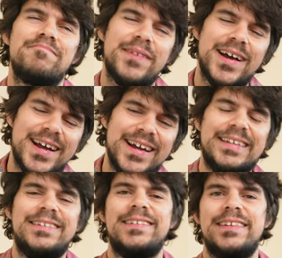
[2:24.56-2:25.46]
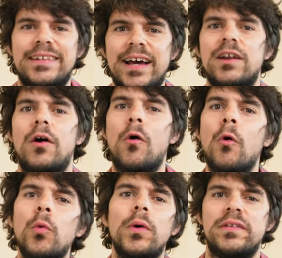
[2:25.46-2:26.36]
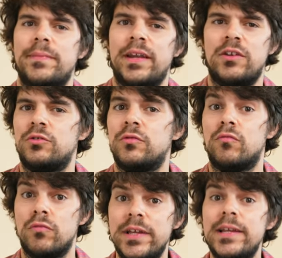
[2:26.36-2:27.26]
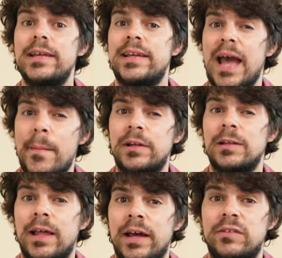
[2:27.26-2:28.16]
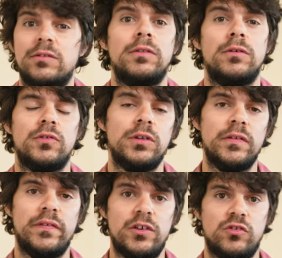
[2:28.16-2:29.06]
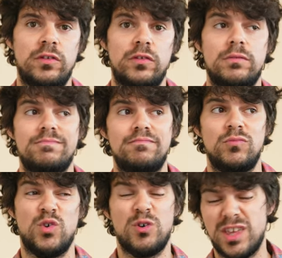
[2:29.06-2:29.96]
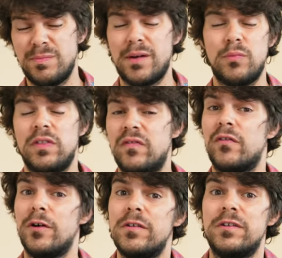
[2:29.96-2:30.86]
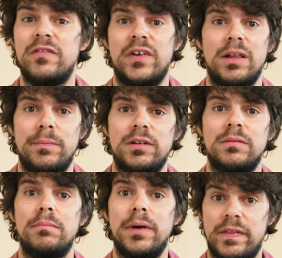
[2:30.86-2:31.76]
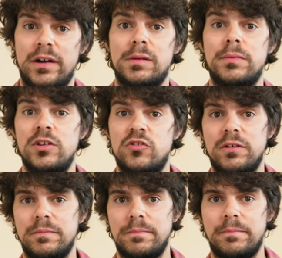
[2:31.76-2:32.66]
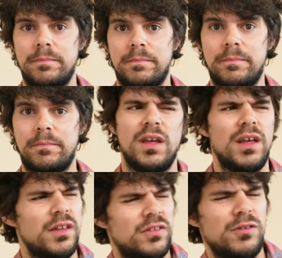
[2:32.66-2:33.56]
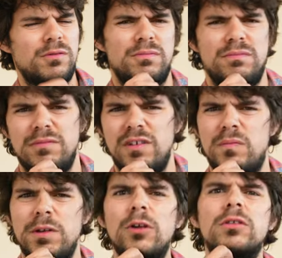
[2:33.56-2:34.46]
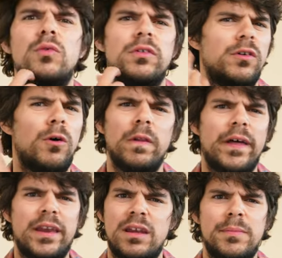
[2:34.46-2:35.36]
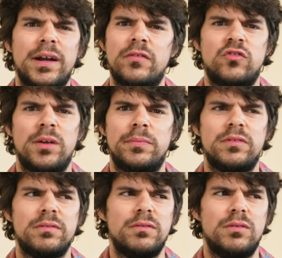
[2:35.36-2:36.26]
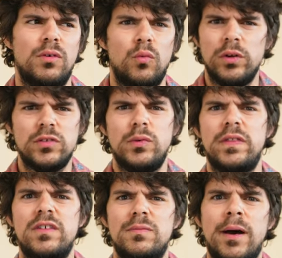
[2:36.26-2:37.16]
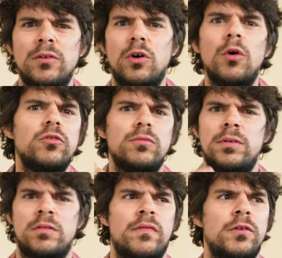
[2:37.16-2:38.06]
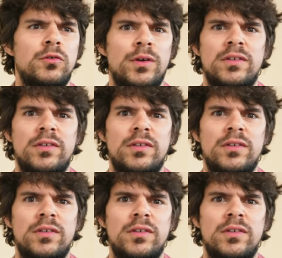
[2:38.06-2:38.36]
but did not always manage to really capitalize on those innovations or keep up with further development by their competition. So, if Minolta was all that and a bag of chips, what's with this mount also been referred to